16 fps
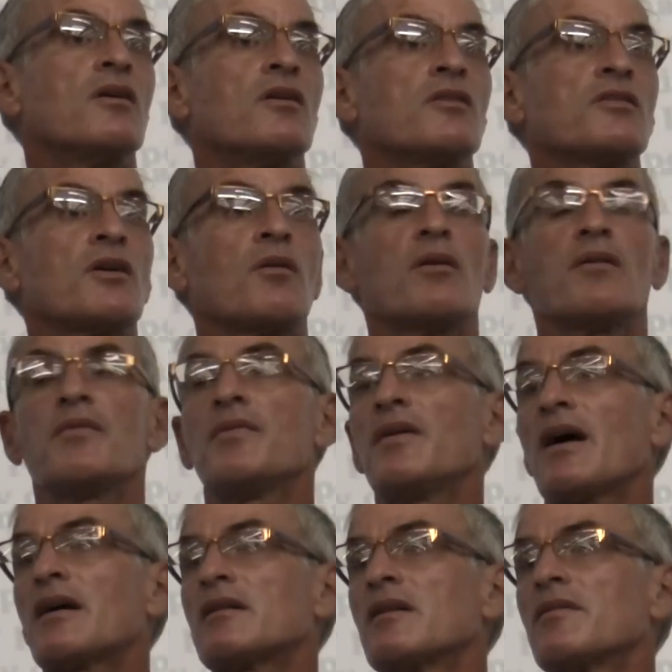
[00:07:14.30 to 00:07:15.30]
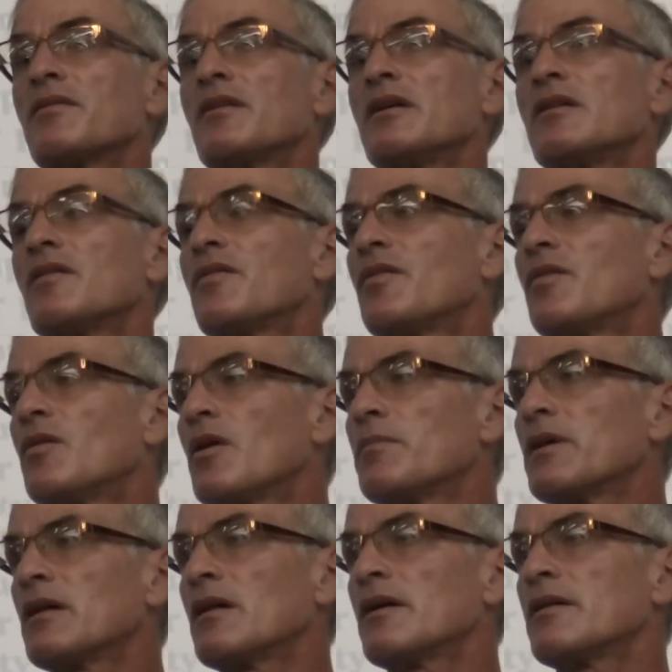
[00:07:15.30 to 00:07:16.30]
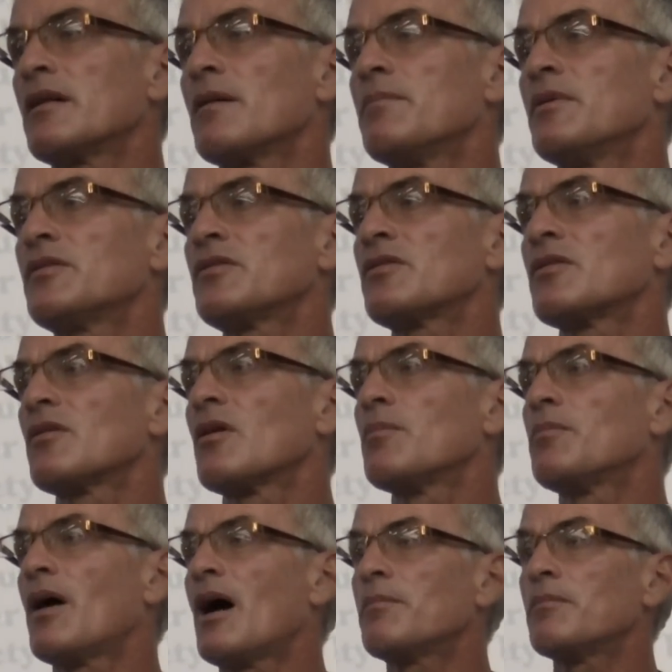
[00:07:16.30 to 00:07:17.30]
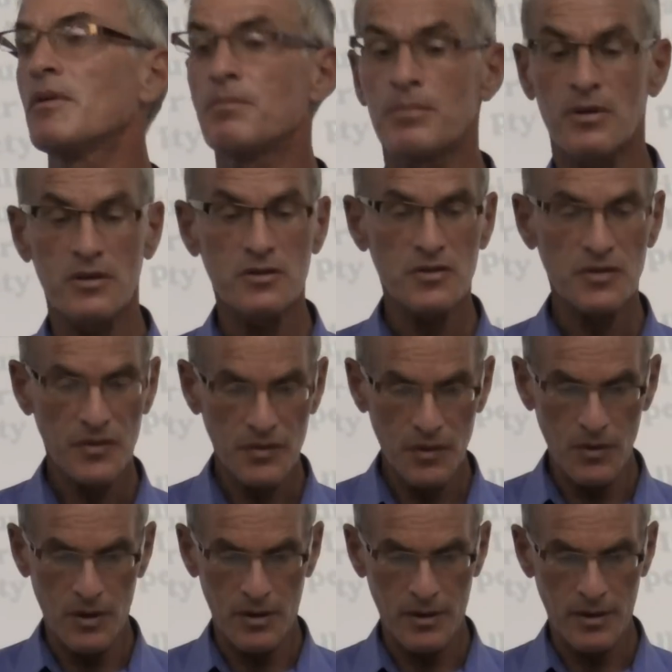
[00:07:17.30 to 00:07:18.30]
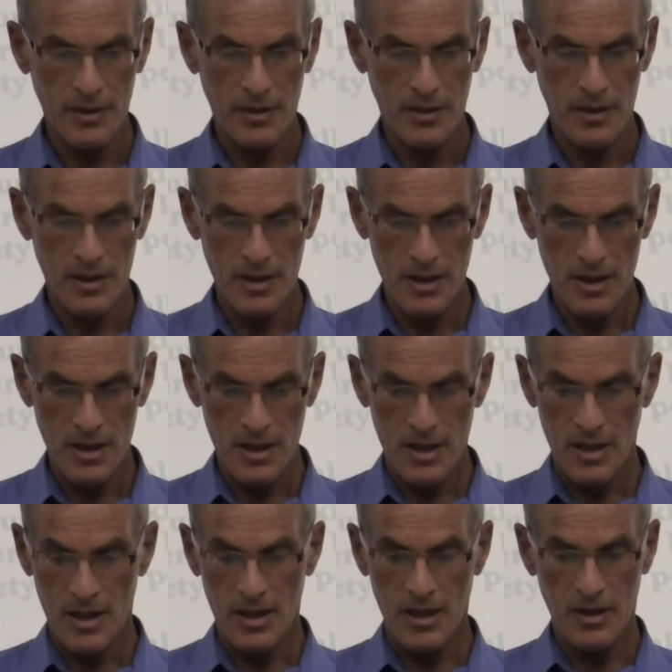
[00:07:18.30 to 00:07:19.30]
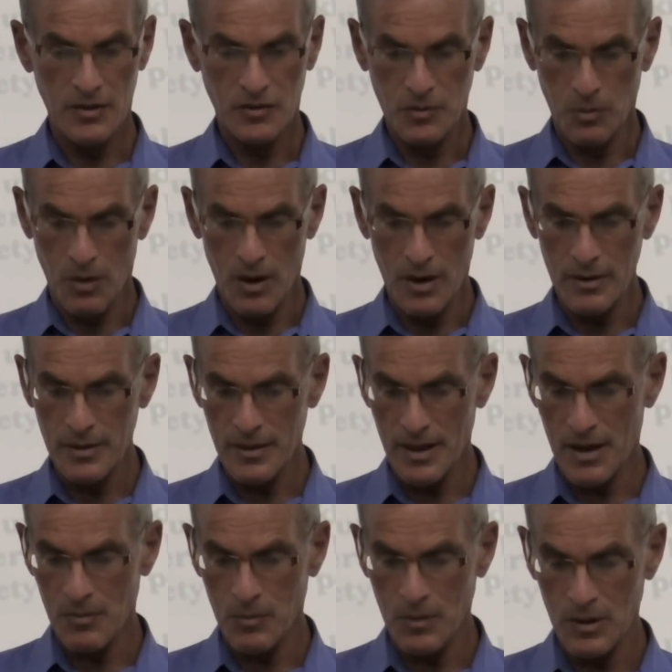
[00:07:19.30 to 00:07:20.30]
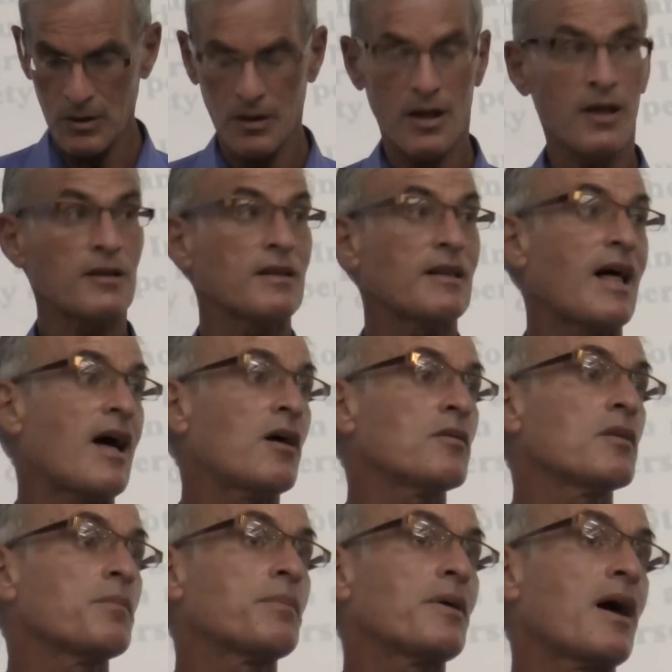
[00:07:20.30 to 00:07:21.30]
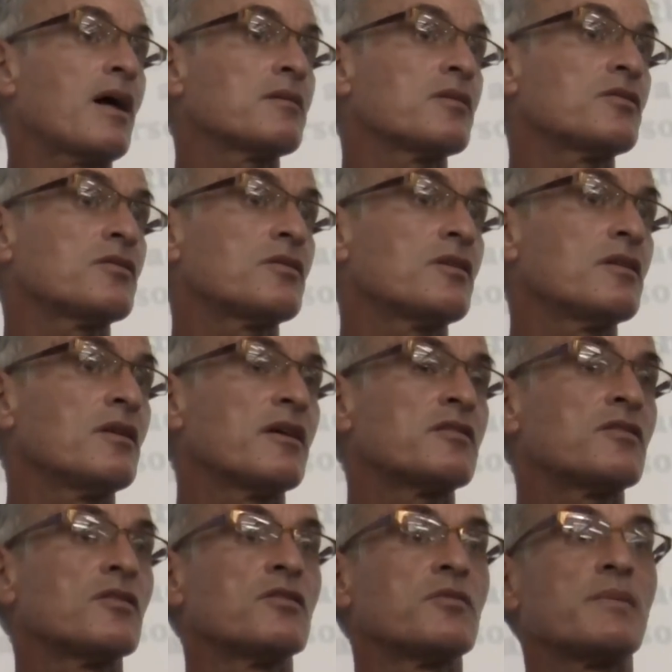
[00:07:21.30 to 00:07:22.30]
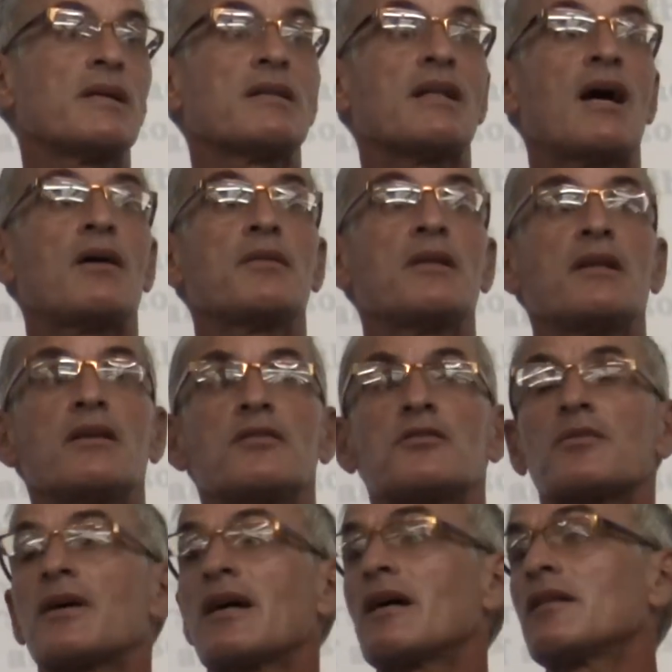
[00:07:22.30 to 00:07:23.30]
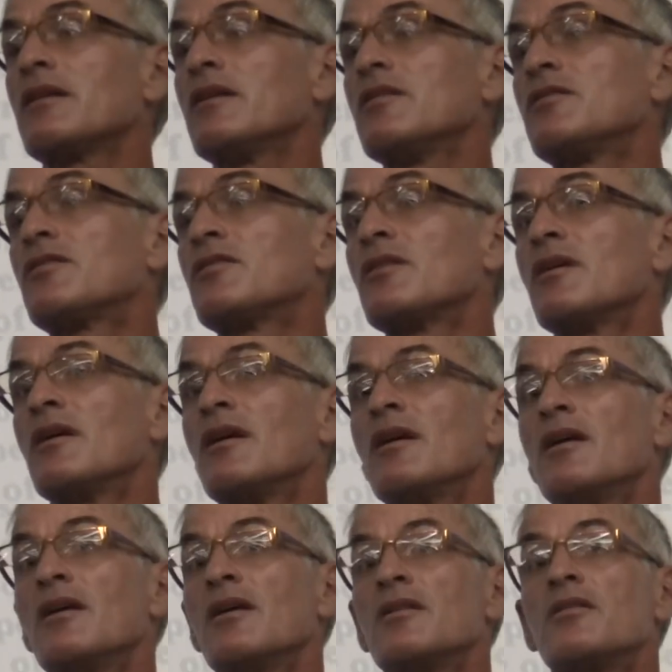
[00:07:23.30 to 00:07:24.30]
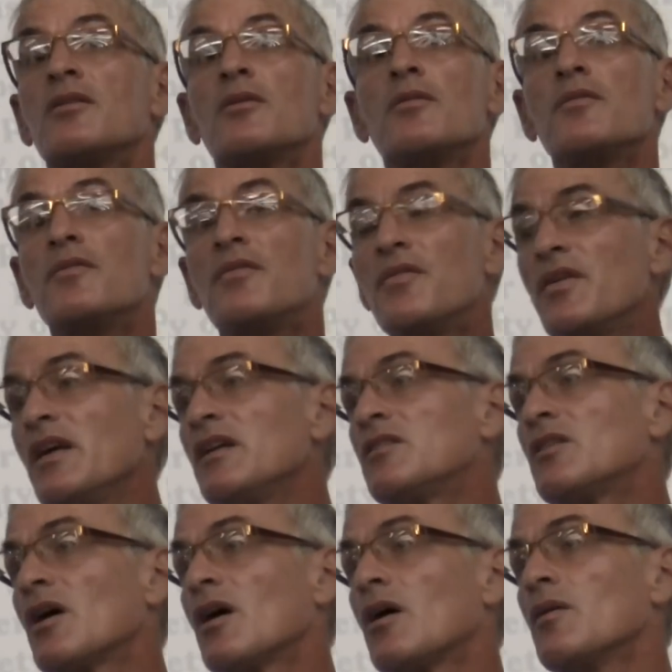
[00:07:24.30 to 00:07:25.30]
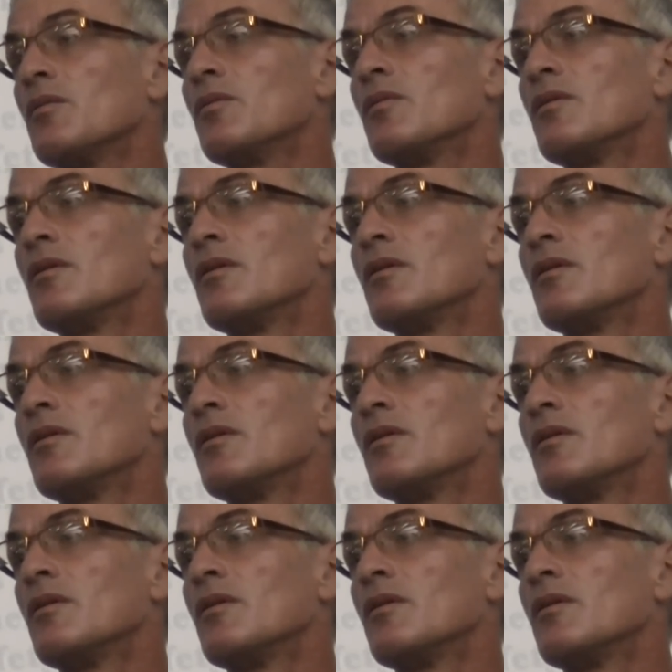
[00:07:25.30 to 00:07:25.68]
So effectively, the formula that Mr. Obama puts forth is one that will allow the allow the Israelis to veto